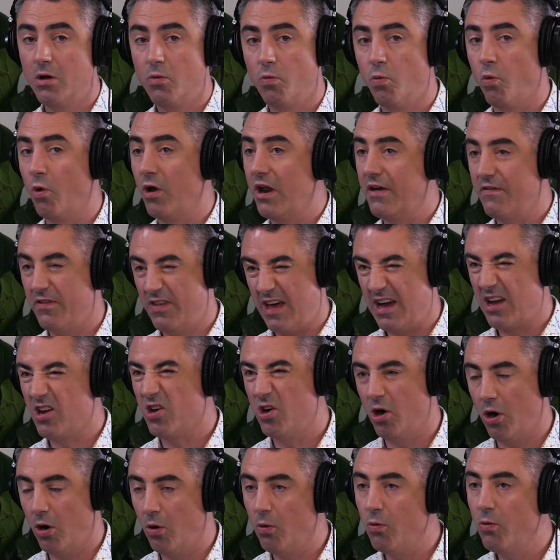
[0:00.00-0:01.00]
whatever that
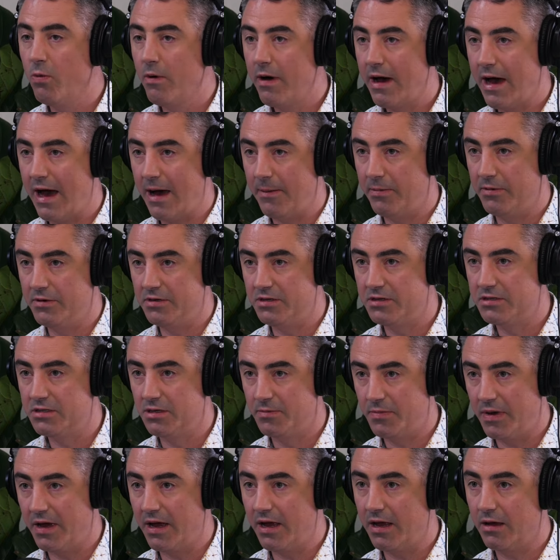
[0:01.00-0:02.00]
goal happens to
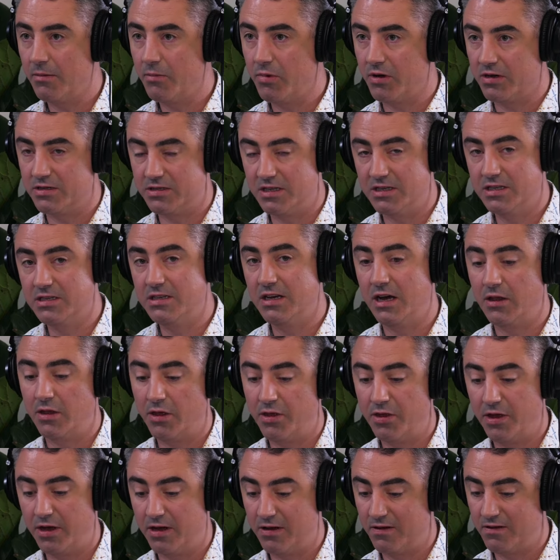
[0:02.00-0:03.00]
be. Because this is the other
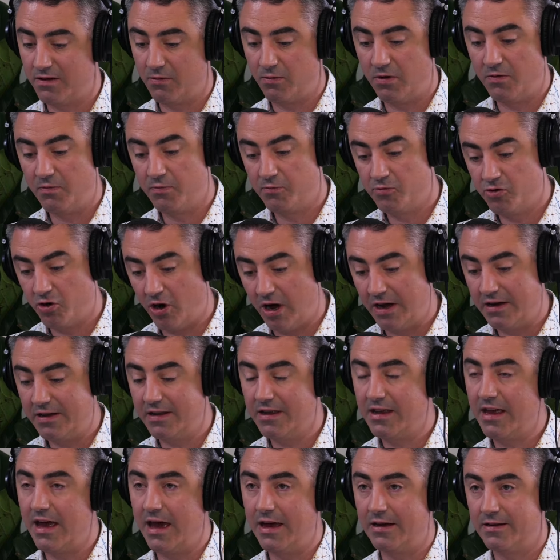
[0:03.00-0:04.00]
thing is that we've tried to
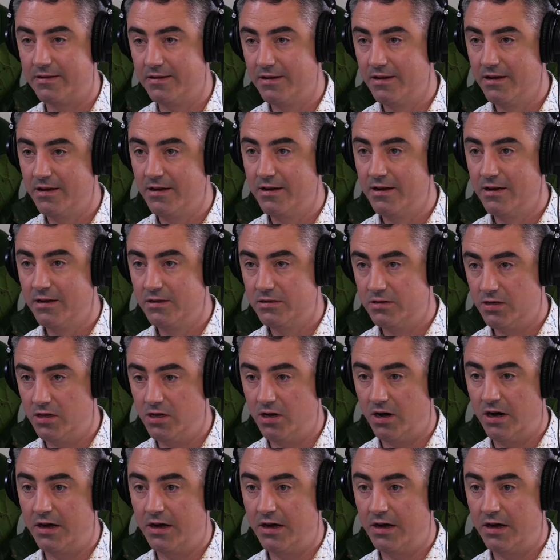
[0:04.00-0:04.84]
get to the